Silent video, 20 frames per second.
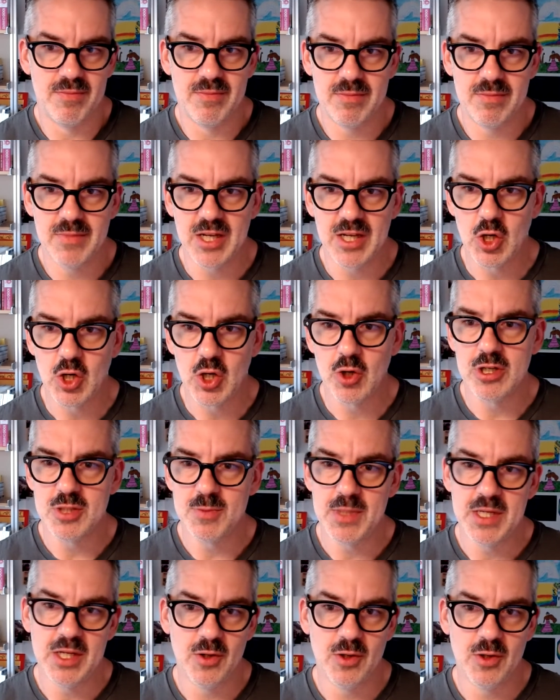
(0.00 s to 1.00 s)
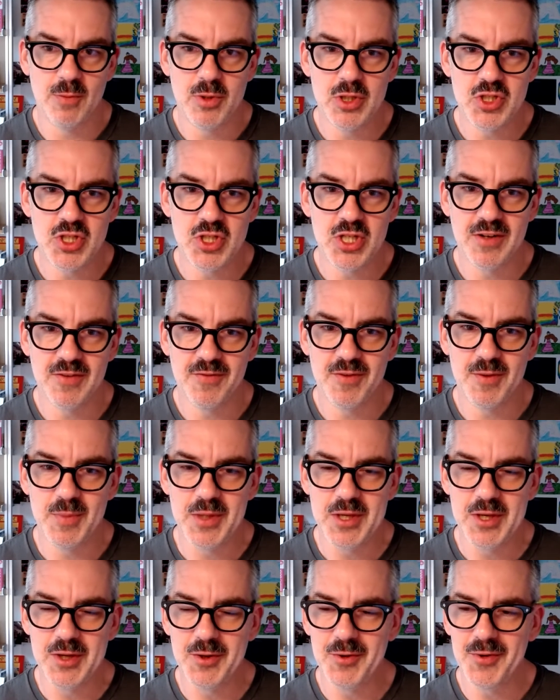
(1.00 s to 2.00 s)
encouragement or pushing from
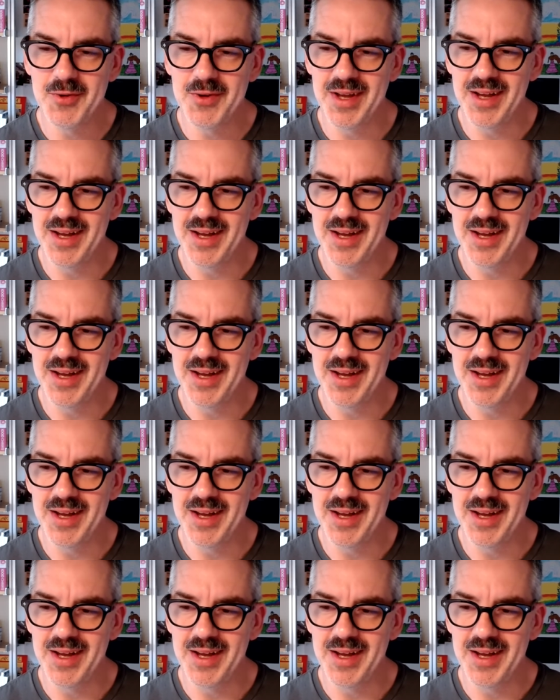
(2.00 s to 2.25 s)
you,